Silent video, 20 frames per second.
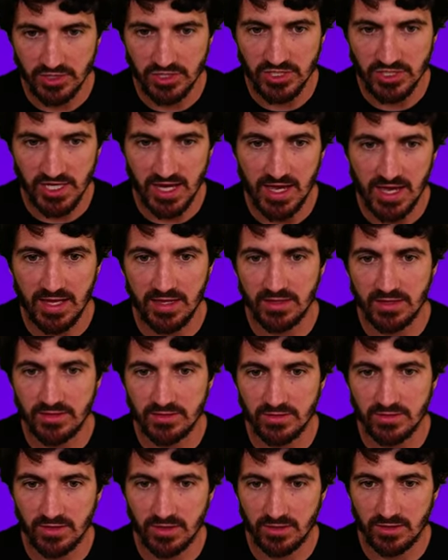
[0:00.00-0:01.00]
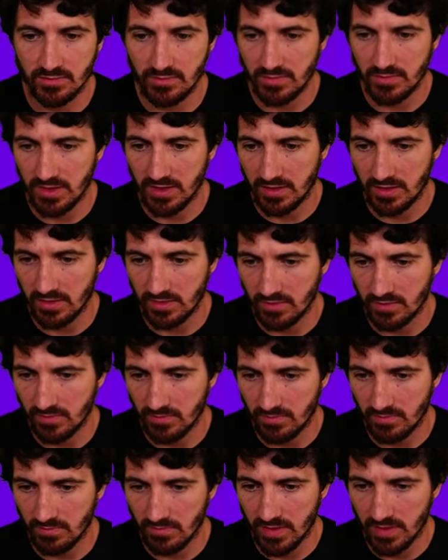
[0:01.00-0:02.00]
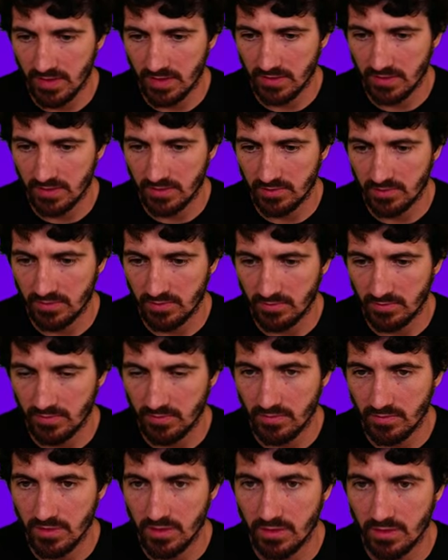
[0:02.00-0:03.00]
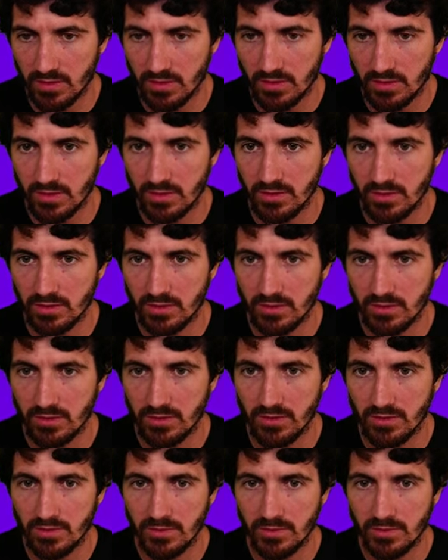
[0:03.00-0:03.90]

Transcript: chat. Let me make this a bit bigger here.